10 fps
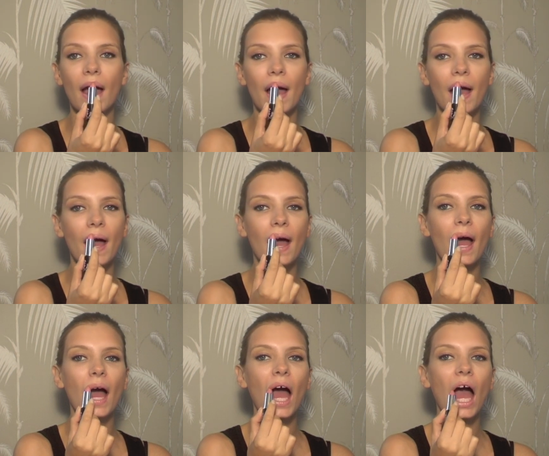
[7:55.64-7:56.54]

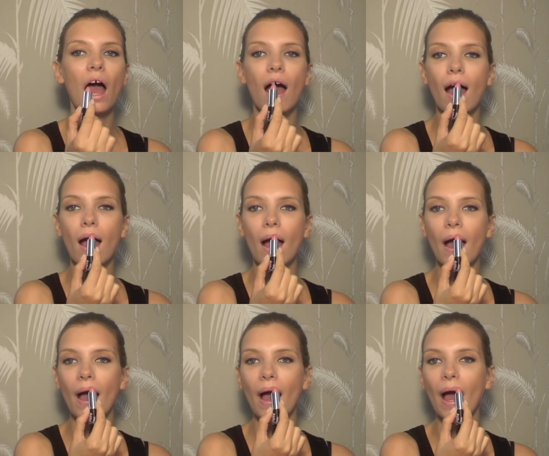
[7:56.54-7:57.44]

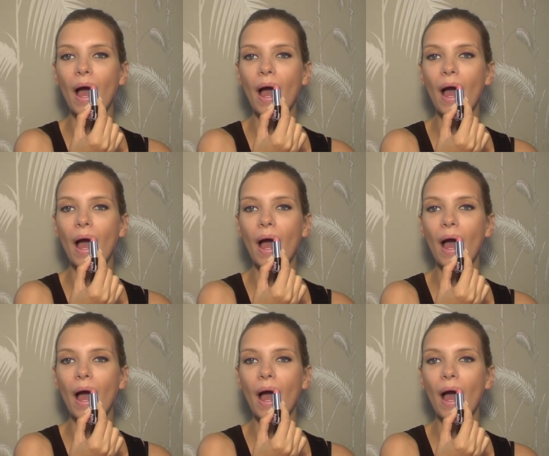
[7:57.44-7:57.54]
No one is speaking in this clip.